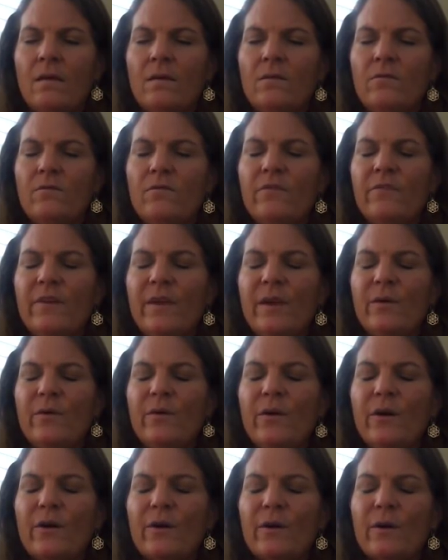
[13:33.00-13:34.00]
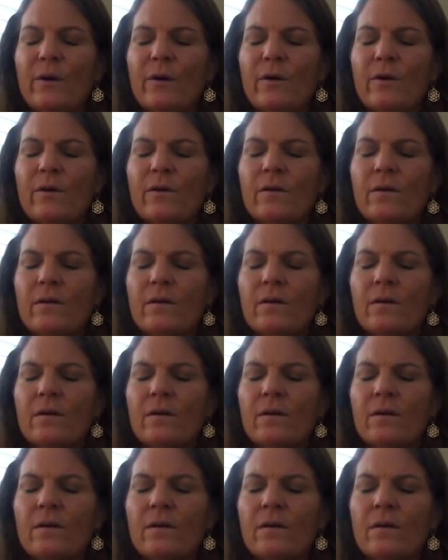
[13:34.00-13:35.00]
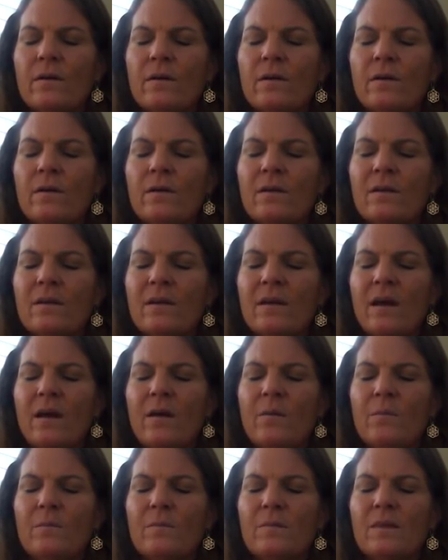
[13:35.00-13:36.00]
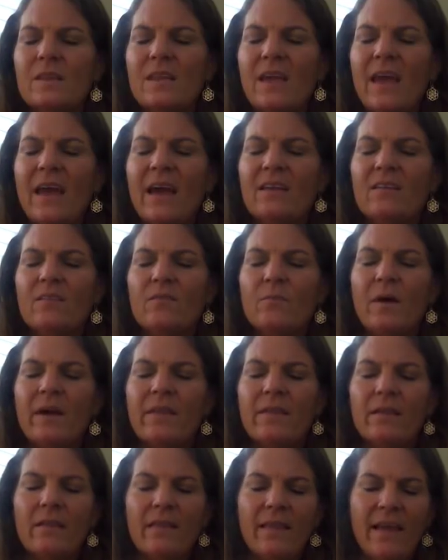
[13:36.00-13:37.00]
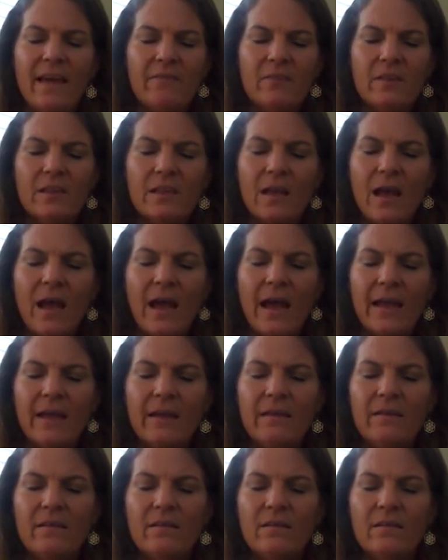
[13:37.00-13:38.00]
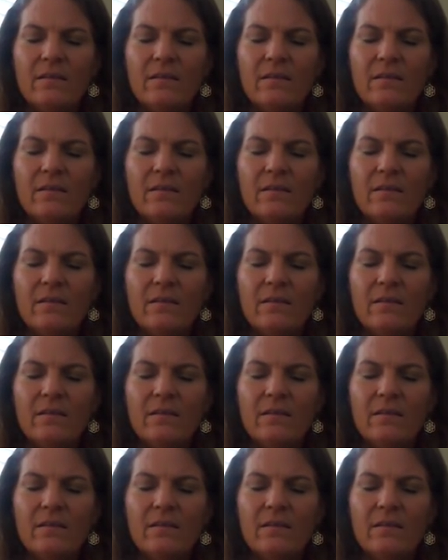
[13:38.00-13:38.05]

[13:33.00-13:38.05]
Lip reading: And feel her come stand by the left side